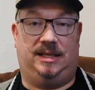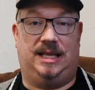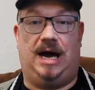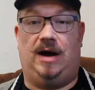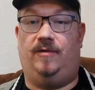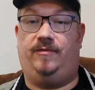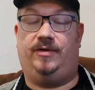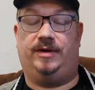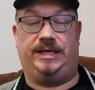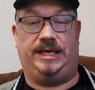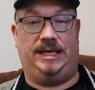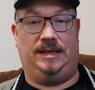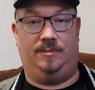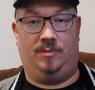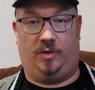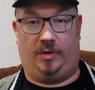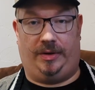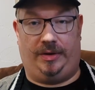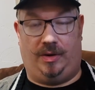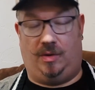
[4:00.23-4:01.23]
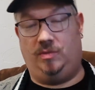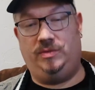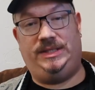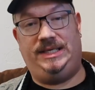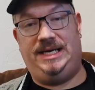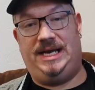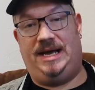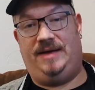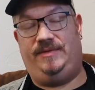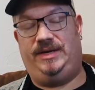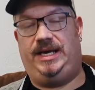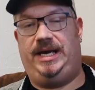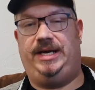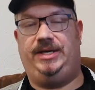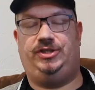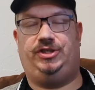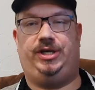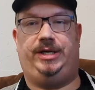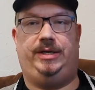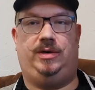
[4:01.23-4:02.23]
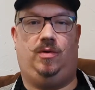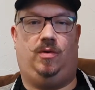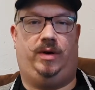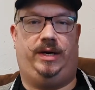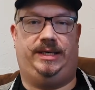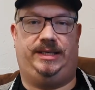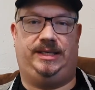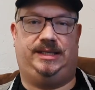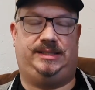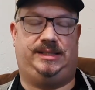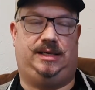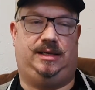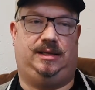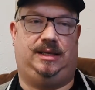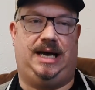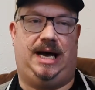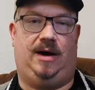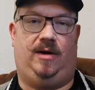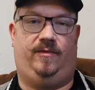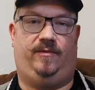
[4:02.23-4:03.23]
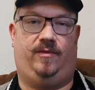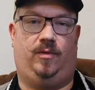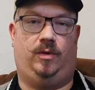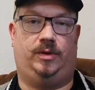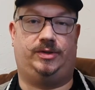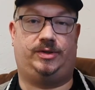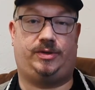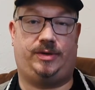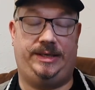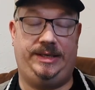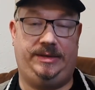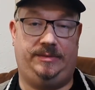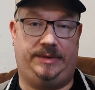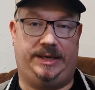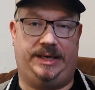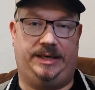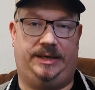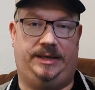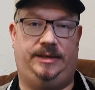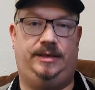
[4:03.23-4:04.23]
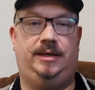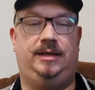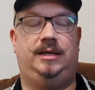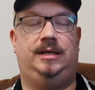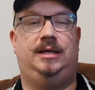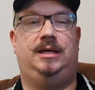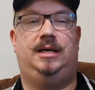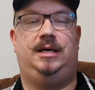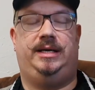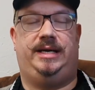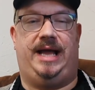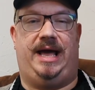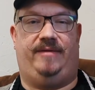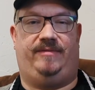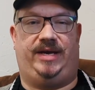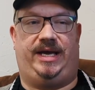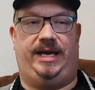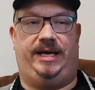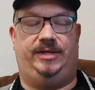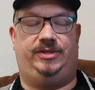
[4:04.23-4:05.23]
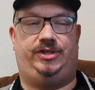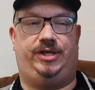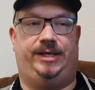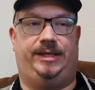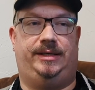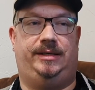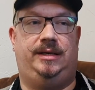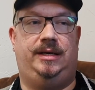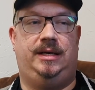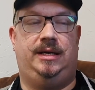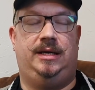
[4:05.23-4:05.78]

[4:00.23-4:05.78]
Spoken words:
allow for keyboard only navigation or it doesn't allow for screen reader navigation,